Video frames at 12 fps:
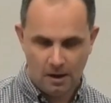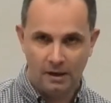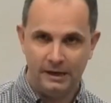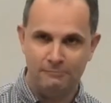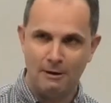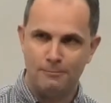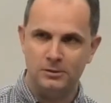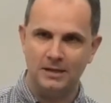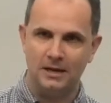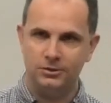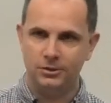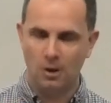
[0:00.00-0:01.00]
He
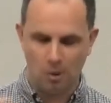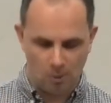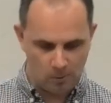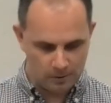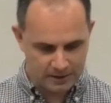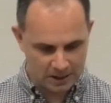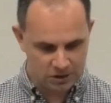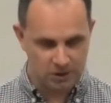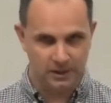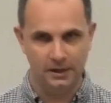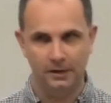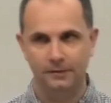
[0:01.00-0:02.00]
represents the whole
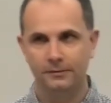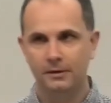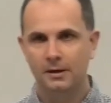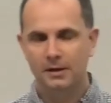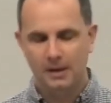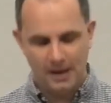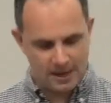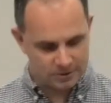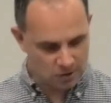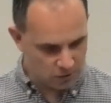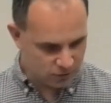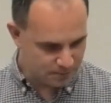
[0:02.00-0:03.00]
nation here as
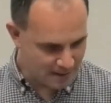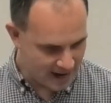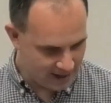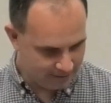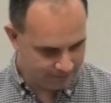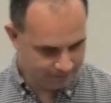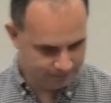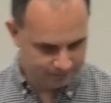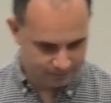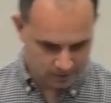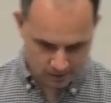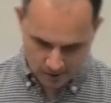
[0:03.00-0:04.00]
God's man.
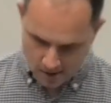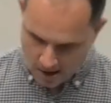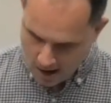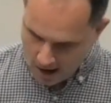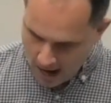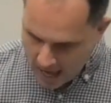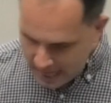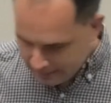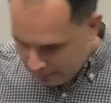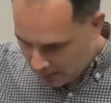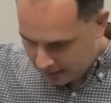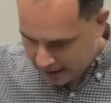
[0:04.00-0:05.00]
Then
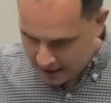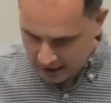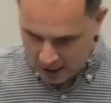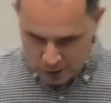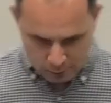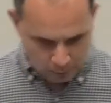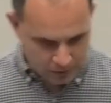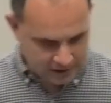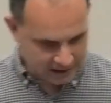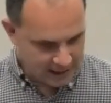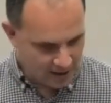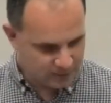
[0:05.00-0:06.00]
we won't get to go through all the
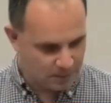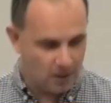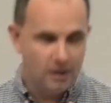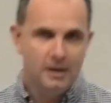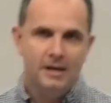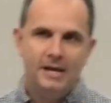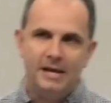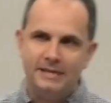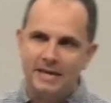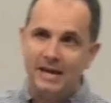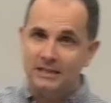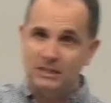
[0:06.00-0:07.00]
details, but he
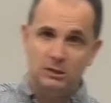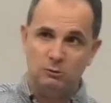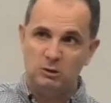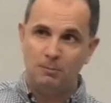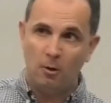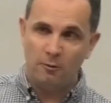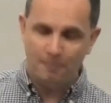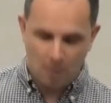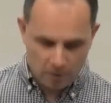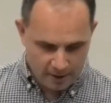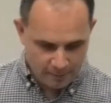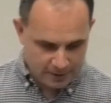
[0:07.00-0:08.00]
then gets into a spot of
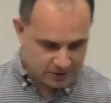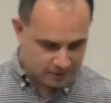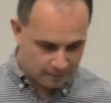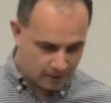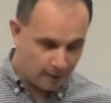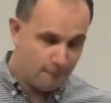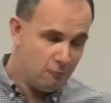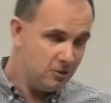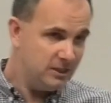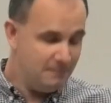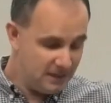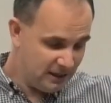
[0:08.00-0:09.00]
bother with some kind of
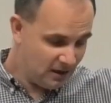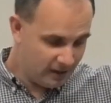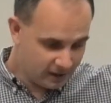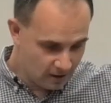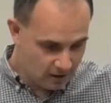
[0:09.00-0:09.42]
pretty Midianite